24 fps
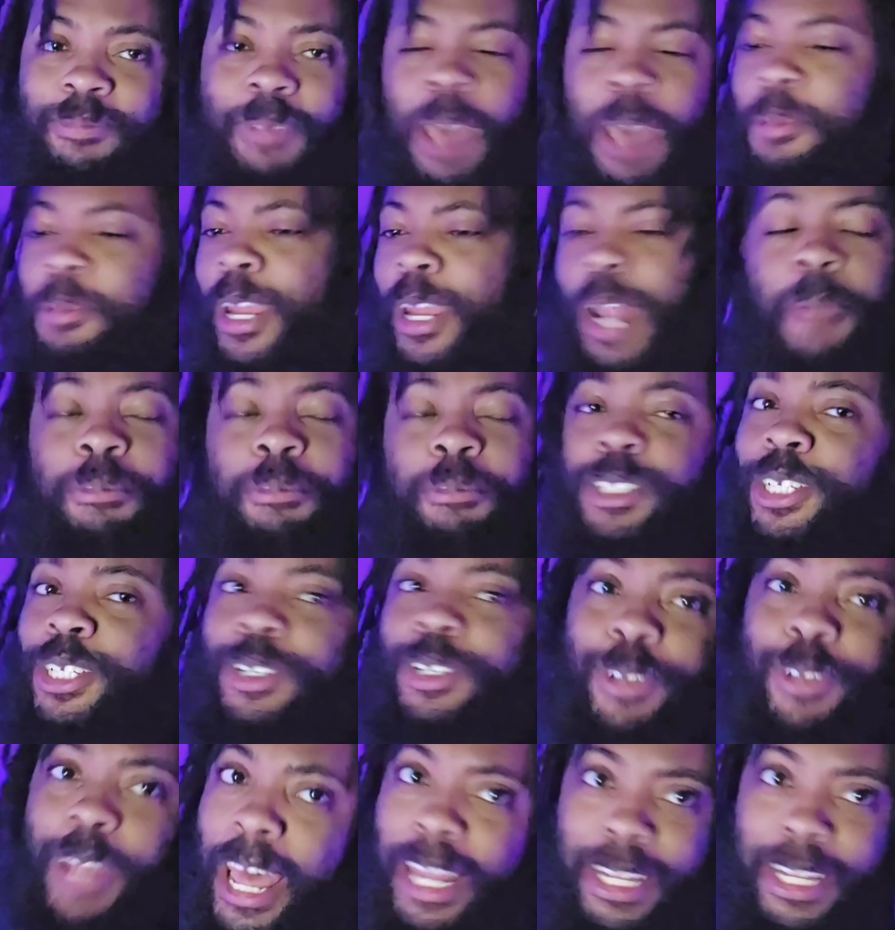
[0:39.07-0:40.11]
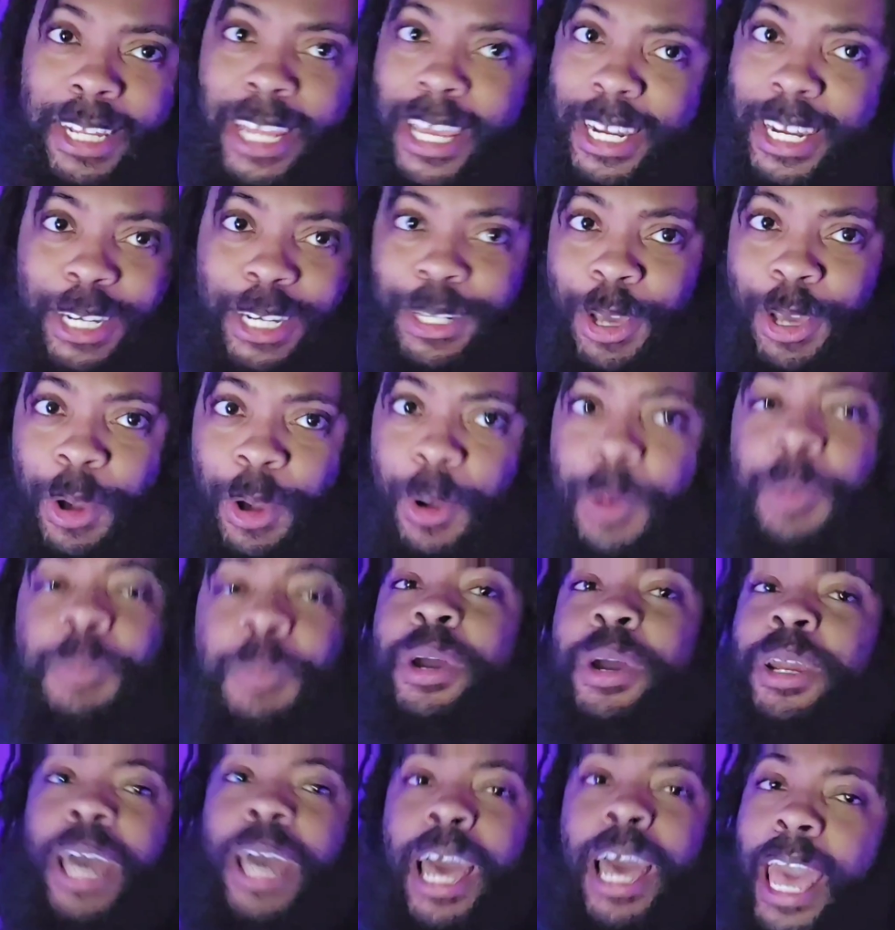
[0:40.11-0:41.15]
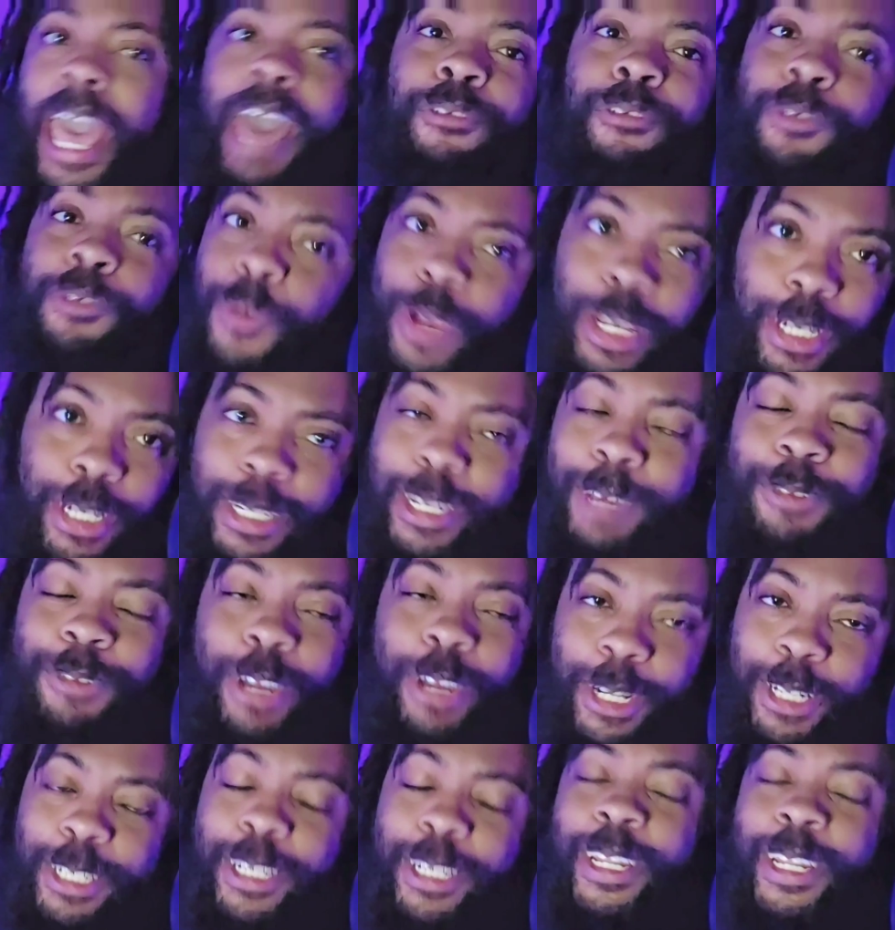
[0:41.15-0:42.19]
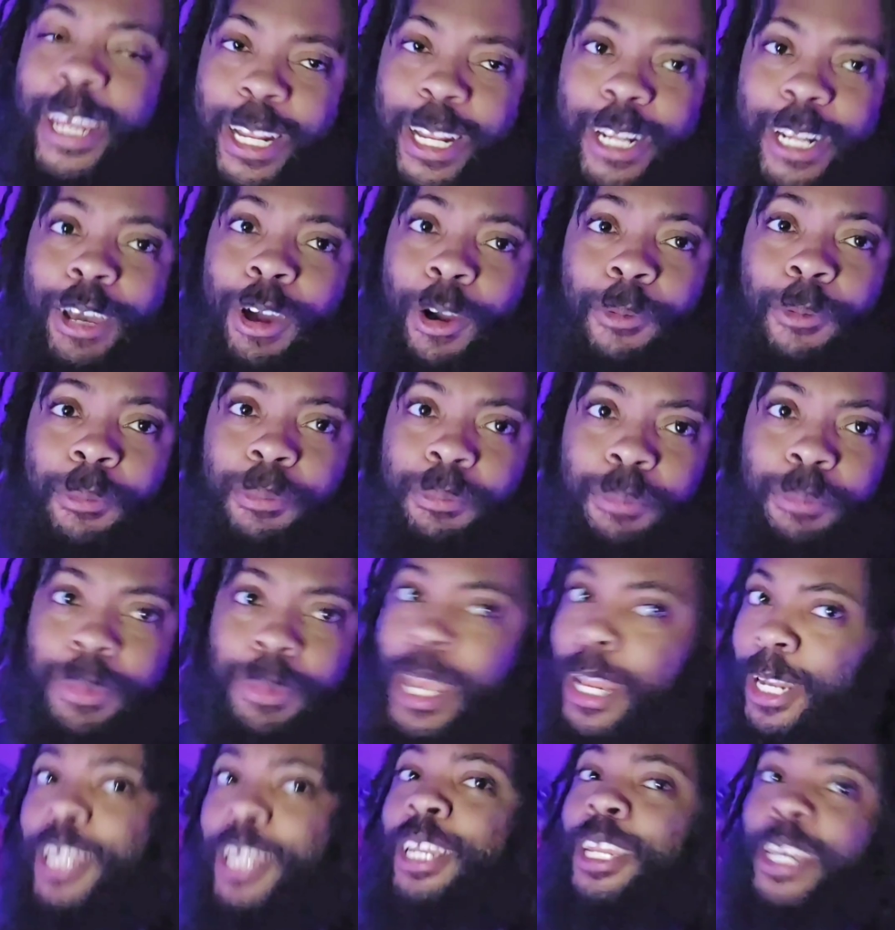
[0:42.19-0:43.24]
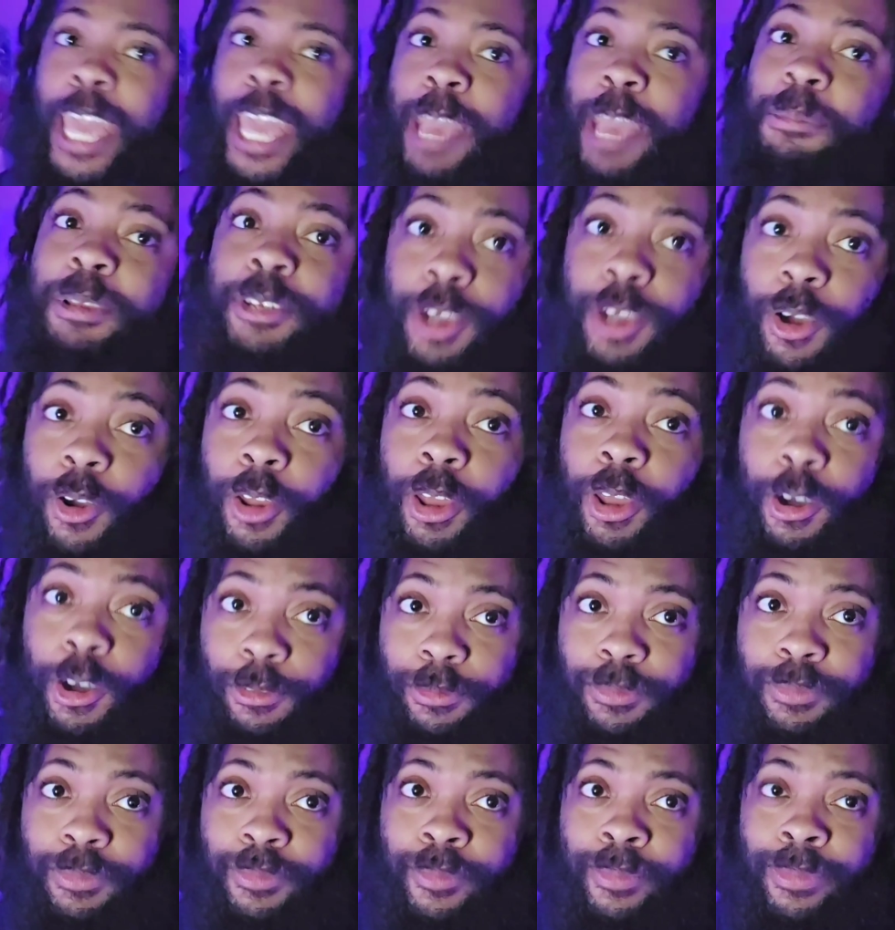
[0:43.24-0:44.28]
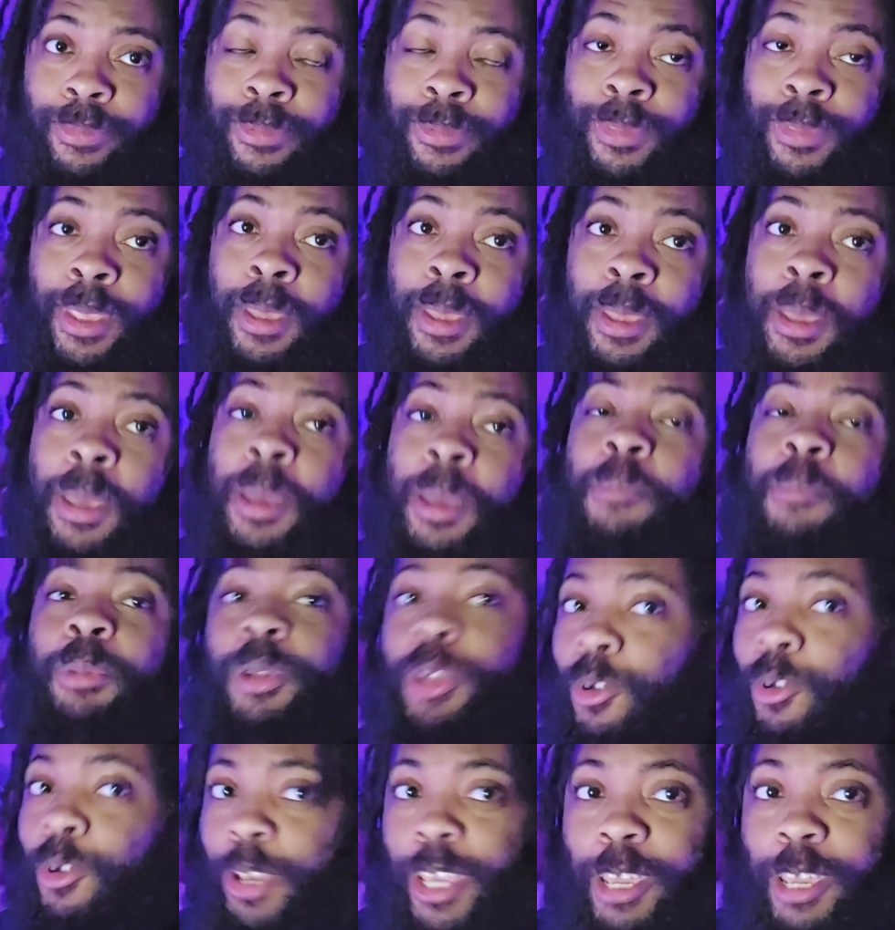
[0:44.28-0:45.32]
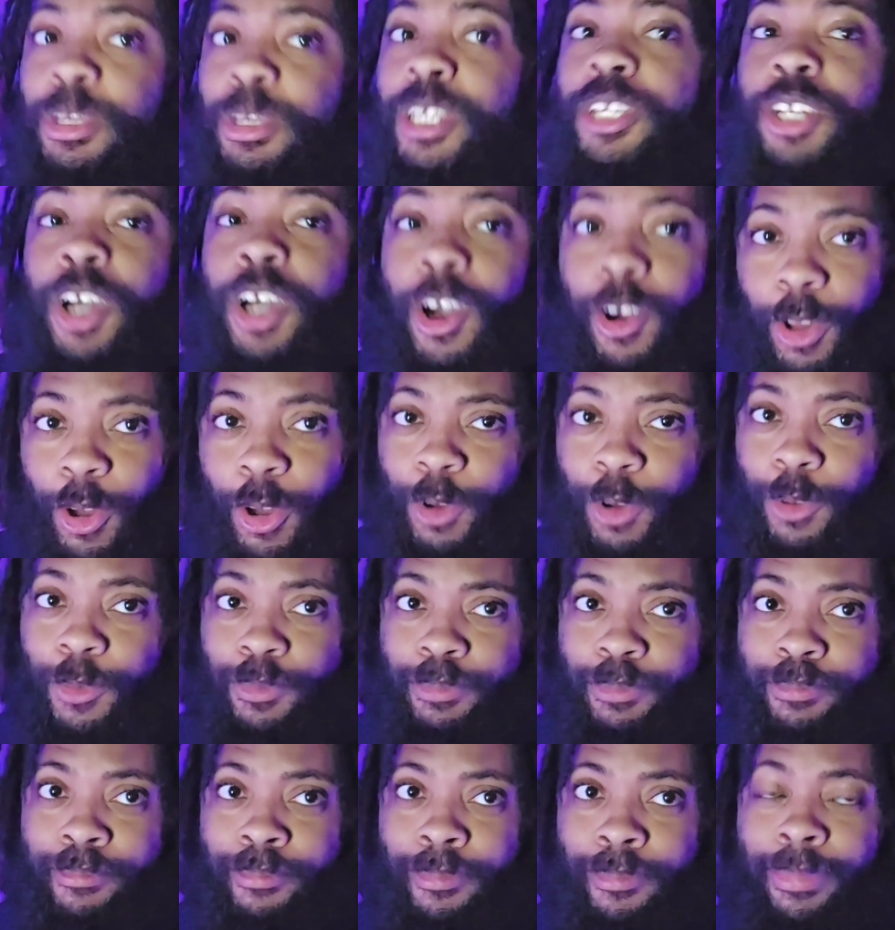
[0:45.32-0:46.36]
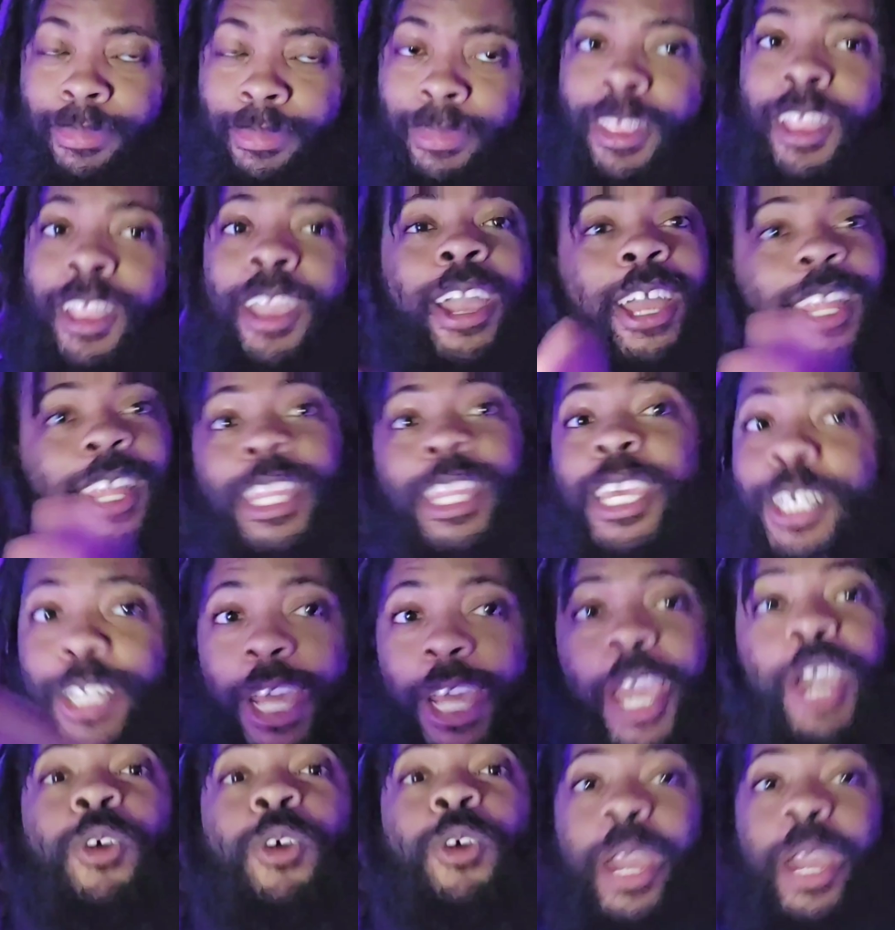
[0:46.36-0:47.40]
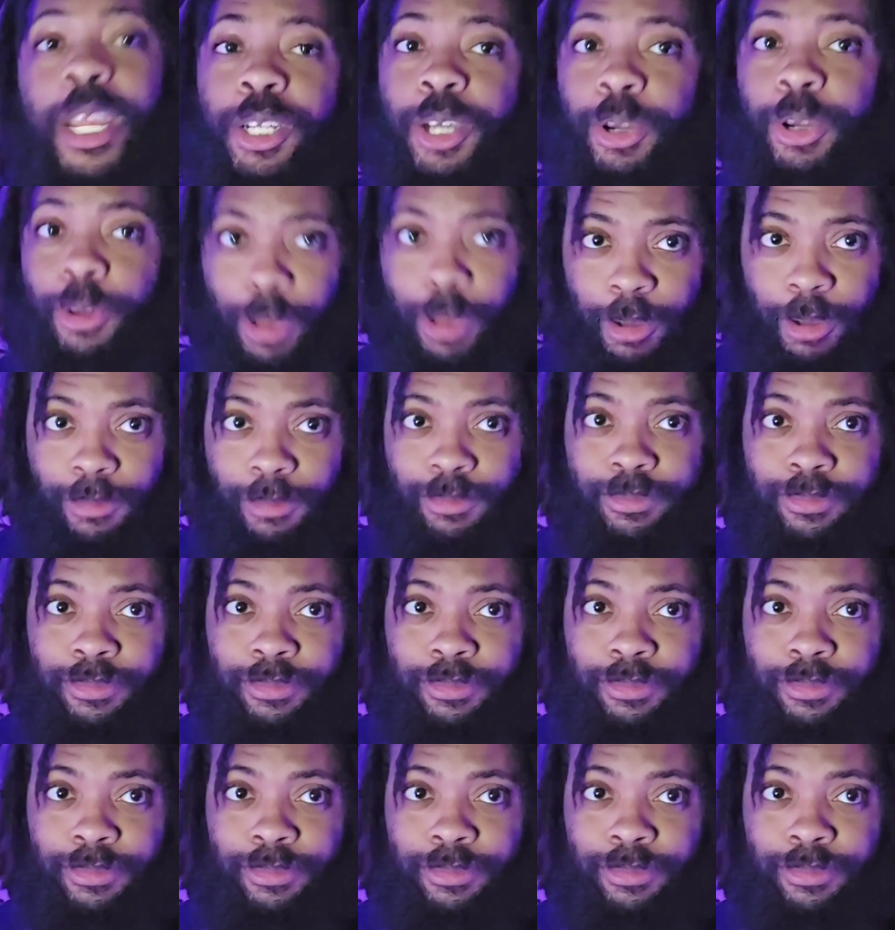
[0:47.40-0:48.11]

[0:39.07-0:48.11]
I mean, I'm still not letting it go, but I have a week to let it go. And then you gave me Todo. But don't give me Todo and then take away Todo.